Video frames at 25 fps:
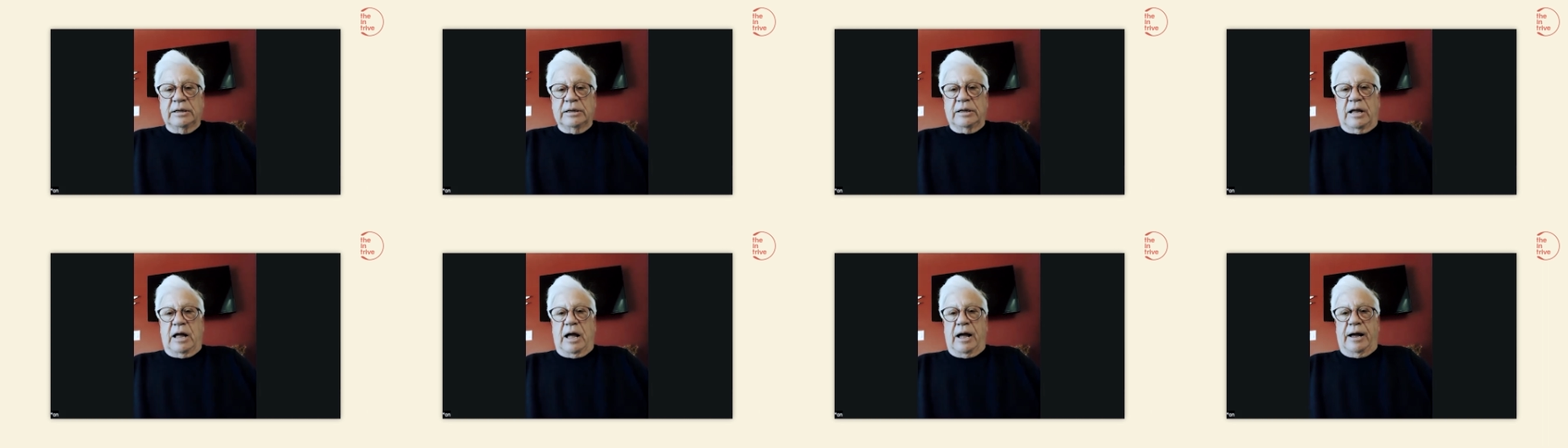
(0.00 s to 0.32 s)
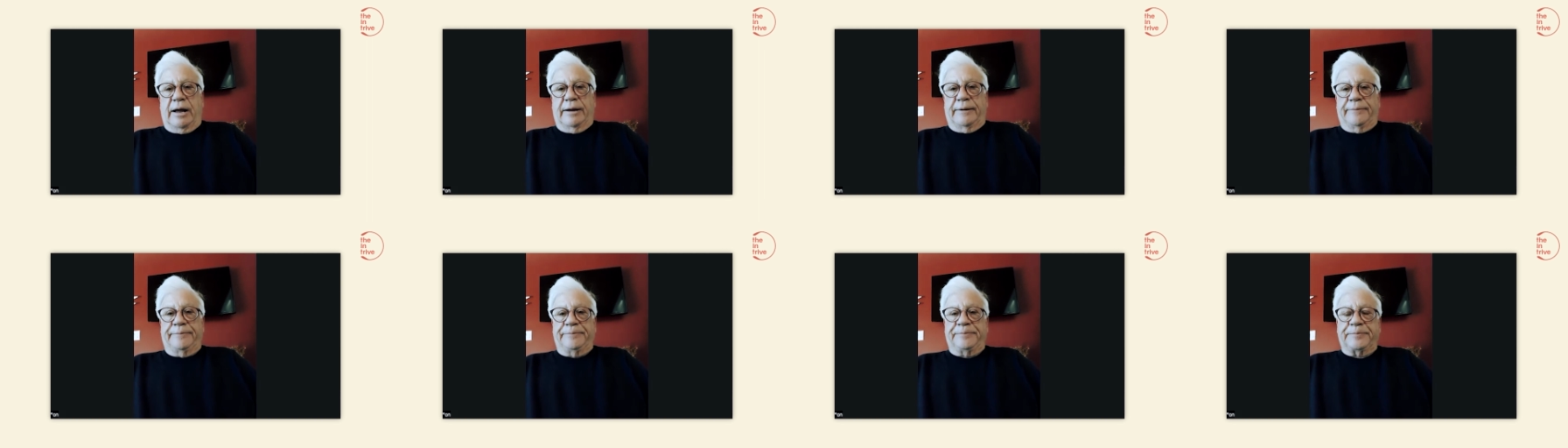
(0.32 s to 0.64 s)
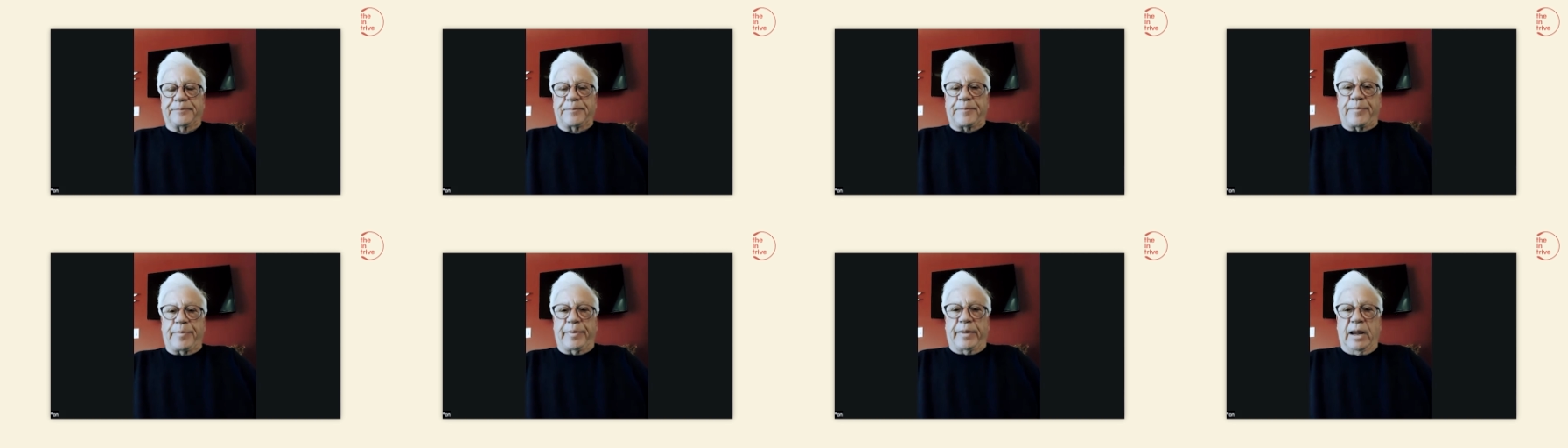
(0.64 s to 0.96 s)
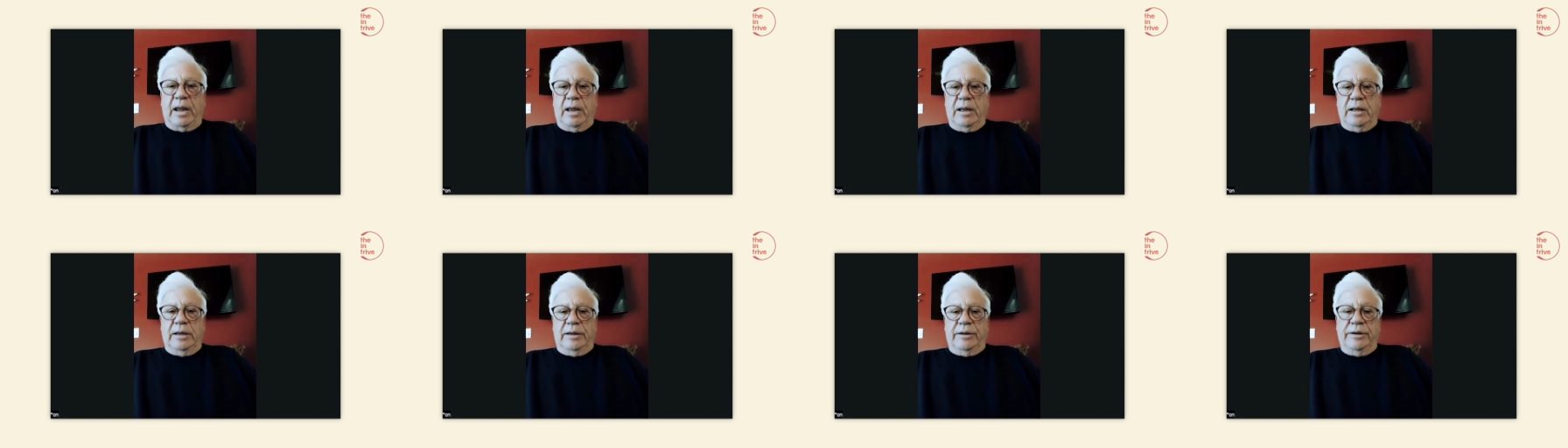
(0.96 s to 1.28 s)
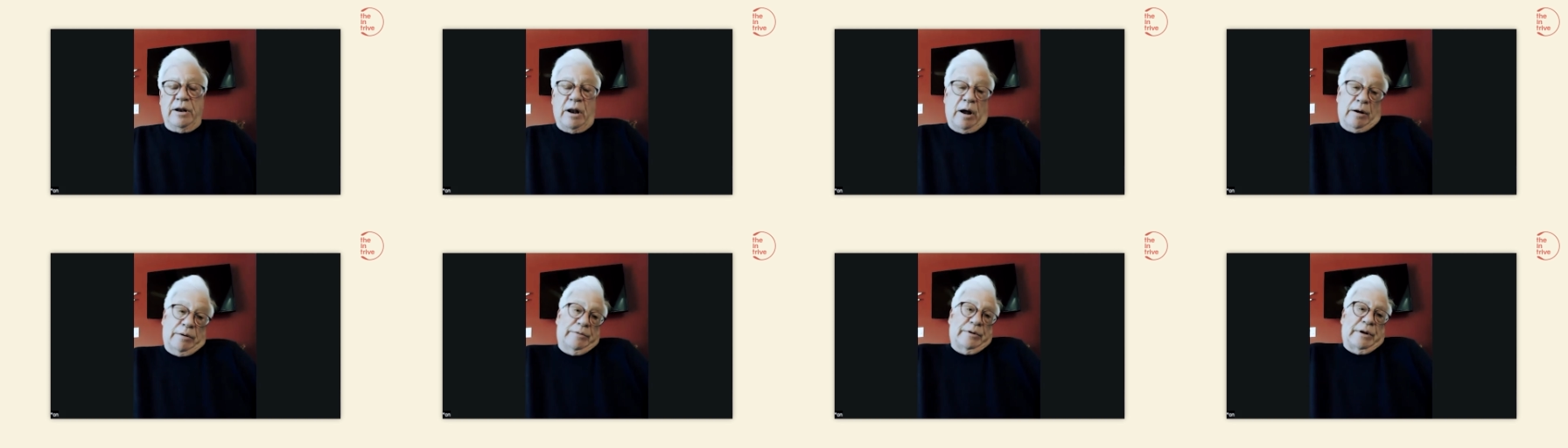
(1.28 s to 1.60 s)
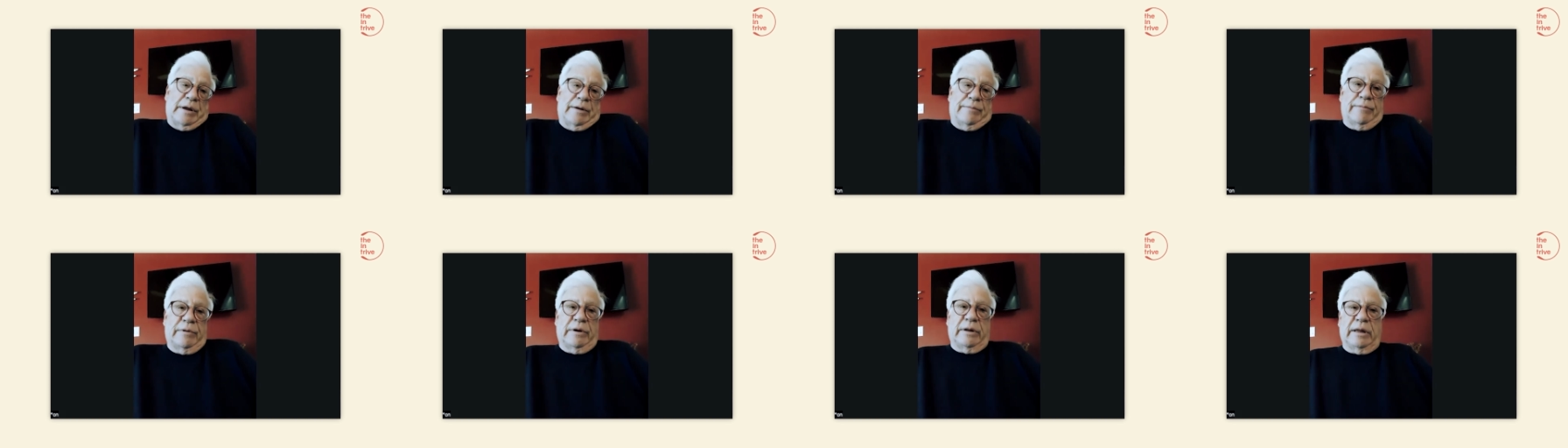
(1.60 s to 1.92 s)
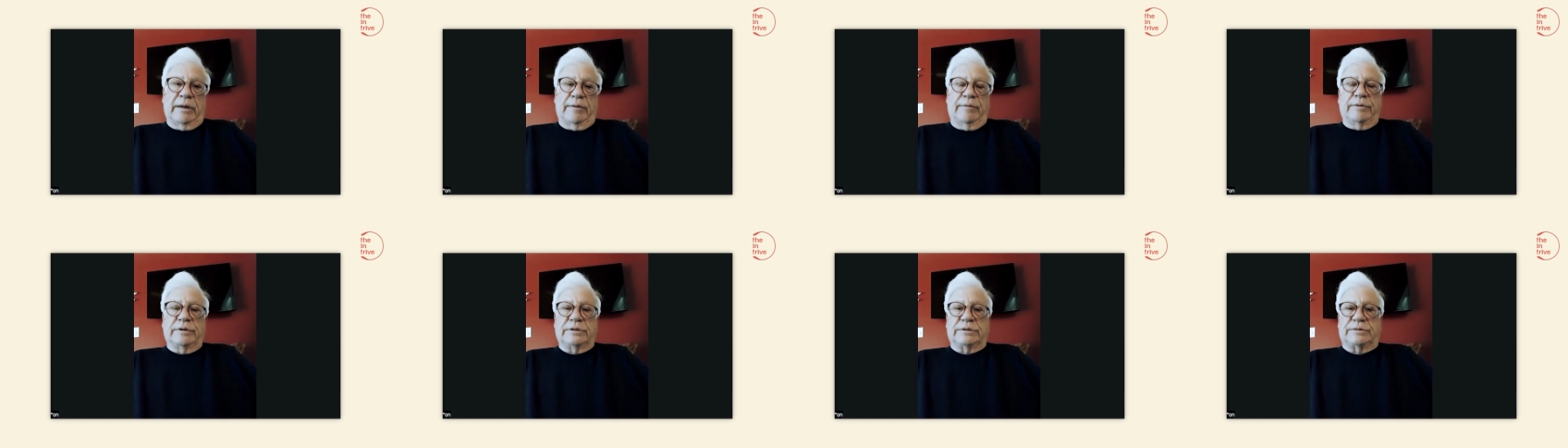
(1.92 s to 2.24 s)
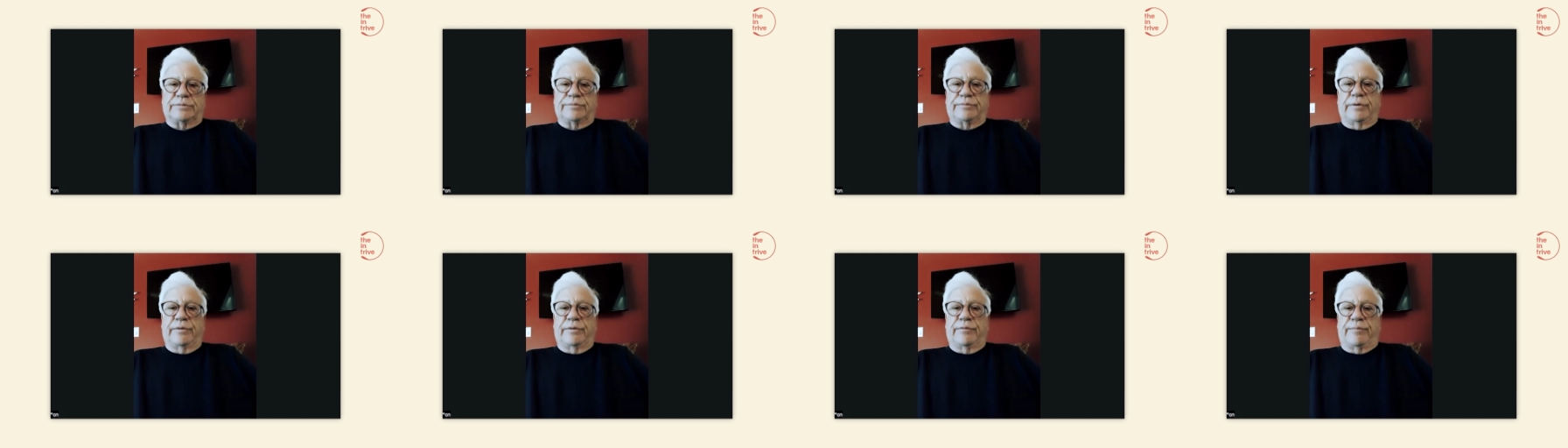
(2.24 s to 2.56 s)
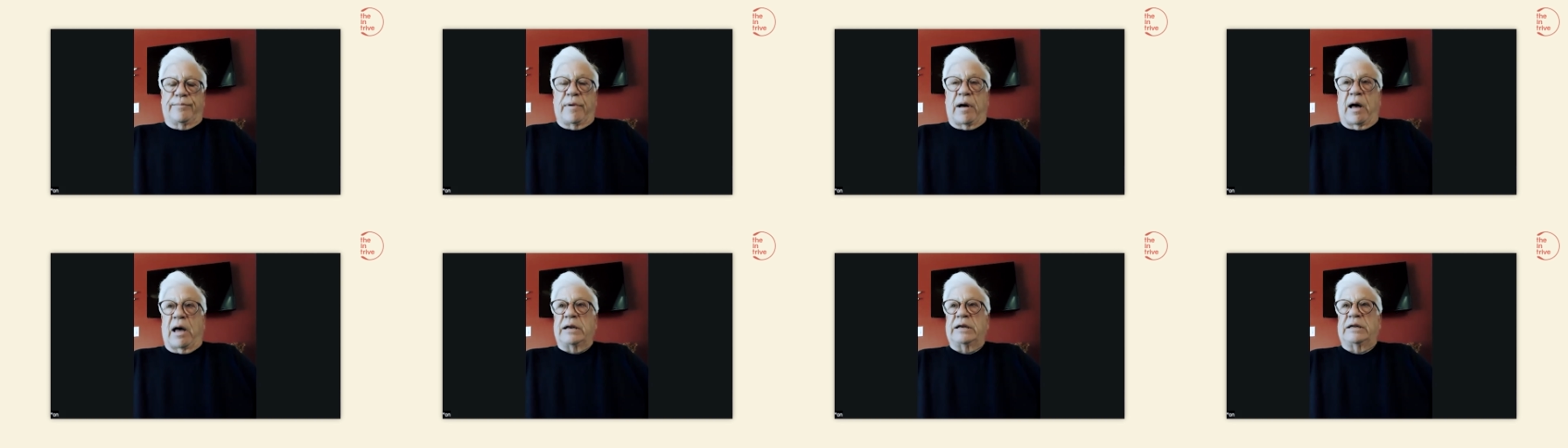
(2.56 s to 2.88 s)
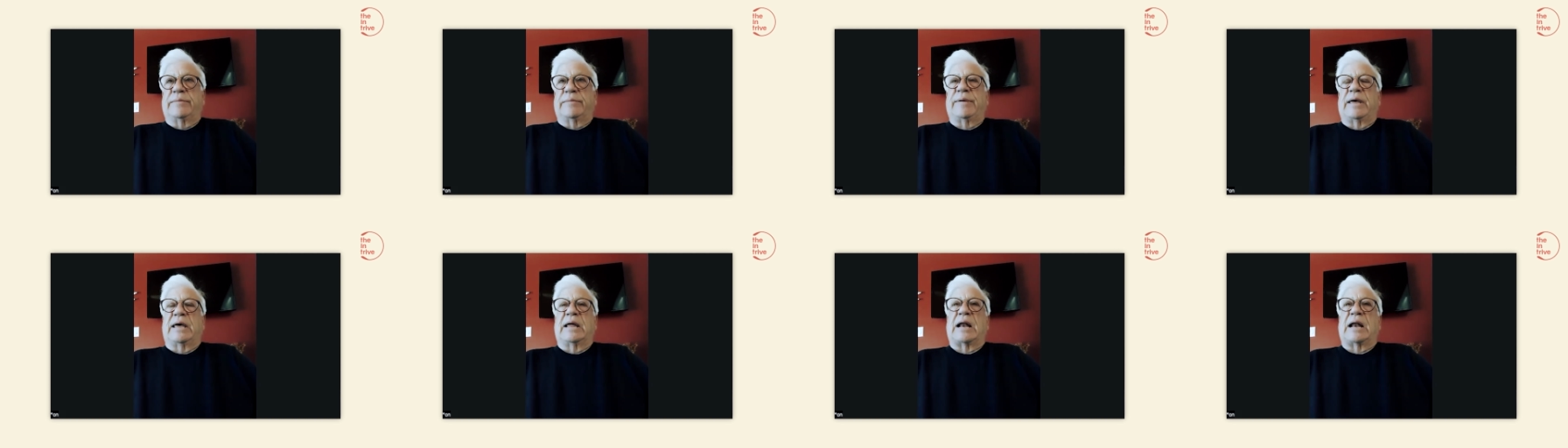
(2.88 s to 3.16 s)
And, it really reminded me.